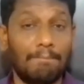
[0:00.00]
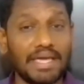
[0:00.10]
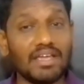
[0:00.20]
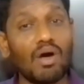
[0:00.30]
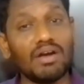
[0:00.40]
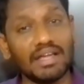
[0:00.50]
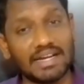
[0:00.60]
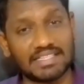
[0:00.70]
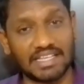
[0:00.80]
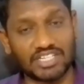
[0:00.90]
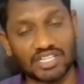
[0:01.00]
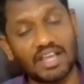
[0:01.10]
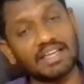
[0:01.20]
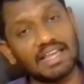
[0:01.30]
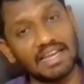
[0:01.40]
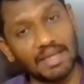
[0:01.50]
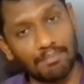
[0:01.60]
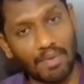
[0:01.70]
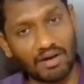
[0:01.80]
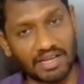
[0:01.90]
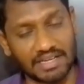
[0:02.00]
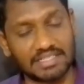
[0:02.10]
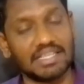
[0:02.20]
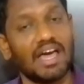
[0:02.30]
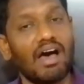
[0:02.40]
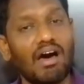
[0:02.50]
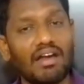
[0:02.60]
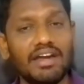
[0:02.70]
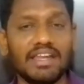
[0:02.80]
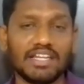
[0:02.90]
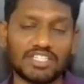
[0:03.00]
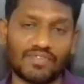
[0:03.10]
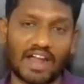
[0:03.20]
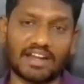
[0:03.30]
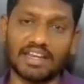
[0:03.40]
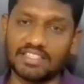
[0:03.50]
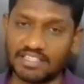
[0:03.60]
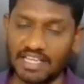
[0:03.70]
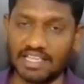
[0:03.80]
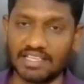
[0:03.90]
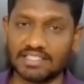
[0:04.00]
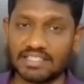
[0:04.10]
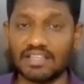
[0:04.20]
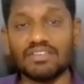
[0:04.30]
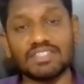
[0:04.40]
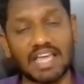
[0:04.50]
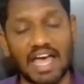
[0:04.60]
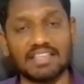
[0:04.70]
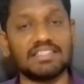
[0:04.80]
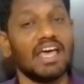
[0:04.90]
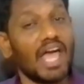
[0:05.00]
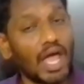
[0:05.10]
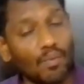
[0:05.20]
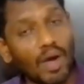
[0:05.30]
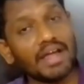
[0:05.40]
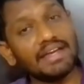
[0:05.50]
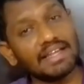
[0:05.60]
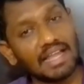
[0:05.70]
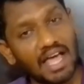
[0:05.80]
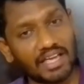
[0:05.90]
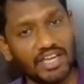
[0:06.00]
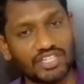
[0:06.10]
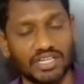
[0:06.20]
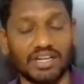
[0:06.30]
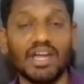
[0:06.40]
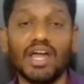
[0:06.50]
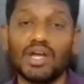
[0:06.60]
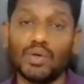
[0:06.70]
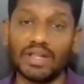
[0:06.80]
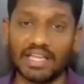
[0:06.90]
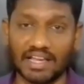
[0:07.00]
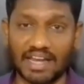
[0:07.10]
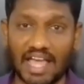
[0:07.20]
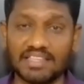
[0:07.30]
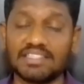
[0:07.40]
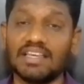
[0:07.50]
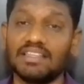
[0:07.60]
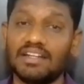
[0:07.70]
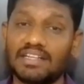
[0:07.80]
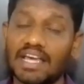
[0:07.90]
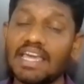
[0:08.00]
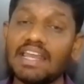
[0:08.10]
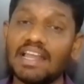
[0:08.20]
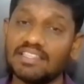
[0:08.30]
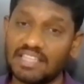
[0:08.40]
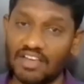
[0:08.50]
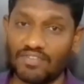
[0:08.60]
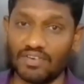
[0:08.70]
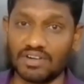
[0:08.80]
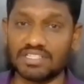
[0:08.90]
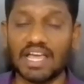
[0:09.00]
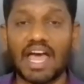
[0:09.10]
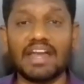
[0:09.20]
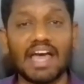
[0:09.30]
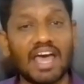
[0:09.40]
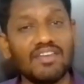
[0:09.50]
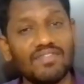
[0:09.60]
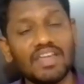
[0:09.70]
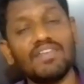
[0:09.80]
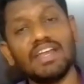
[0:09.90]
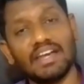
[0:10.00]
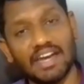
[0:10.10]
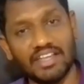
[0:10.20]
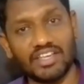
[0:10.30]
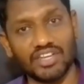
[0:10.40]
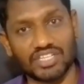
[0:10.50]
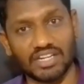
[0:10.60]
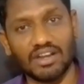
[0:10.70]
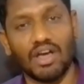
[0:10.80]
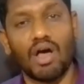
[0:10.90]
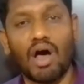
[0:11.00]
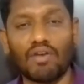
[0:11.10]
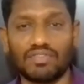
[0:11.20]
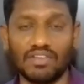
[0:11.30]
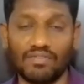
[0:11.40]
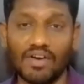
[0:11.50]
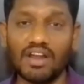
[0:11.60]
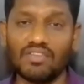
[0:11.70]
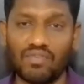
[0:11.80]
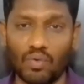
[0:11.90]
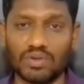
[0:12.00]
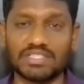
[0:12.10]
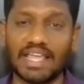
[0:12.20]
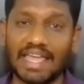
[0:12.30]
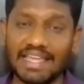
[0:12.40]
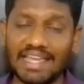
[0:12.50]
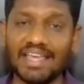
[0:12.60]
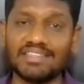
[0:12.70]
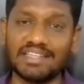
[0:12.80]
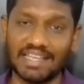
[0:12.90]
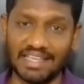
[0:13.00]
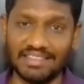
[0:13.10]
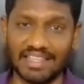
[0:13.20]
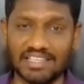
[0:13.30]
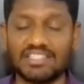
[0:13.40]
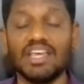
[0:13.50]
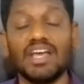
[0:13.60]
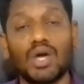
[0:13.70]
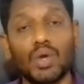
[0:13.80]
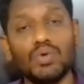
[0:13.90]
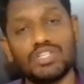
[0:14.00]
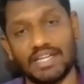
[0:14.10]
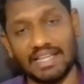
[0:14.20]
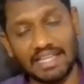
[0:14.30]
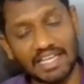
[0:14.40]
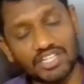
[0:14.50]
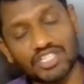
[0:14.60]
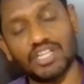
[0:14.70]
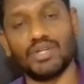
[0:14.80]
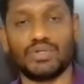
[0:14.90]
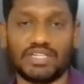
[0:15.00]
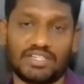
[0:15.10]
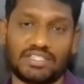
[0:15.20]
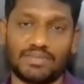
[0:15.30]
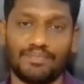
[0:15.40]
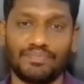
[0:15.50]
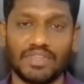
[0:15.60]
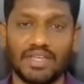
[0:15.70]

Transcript: Beyond its historical importance, Ordnance Factories Day serves as a vital occasion to recognize the tireless efforts and unwavering dedication of the workforce engaged in these crucial institutions.